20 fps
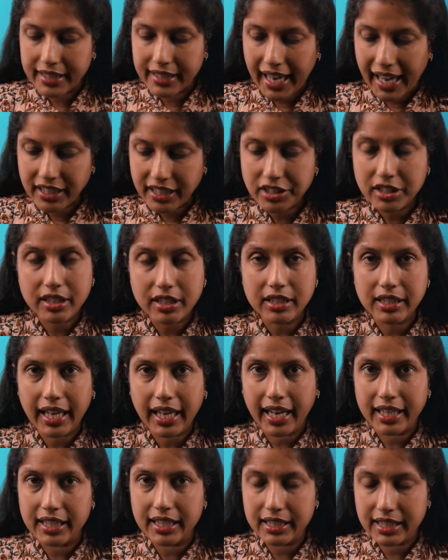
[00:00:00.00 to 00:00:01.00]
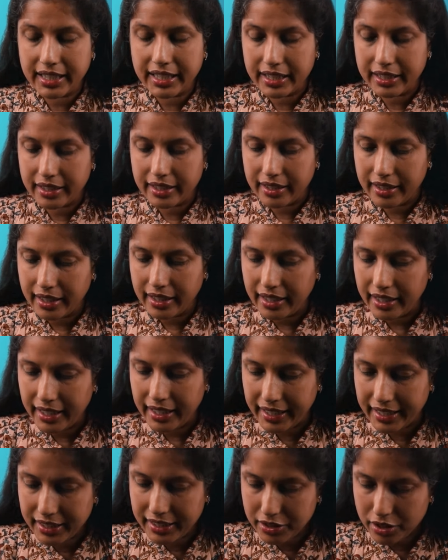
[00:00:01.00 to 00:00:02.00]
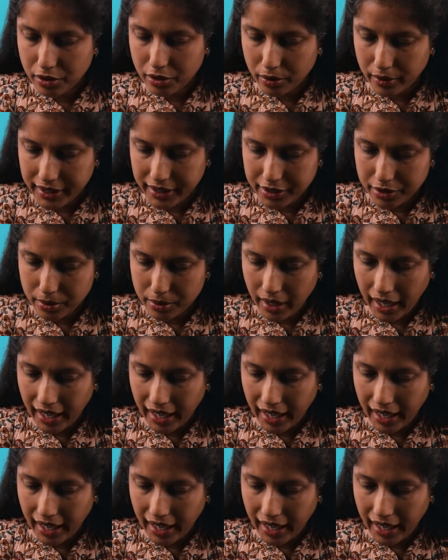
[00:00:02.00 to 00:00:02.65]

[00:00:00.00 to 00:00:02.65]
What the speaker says: natural aniline is going to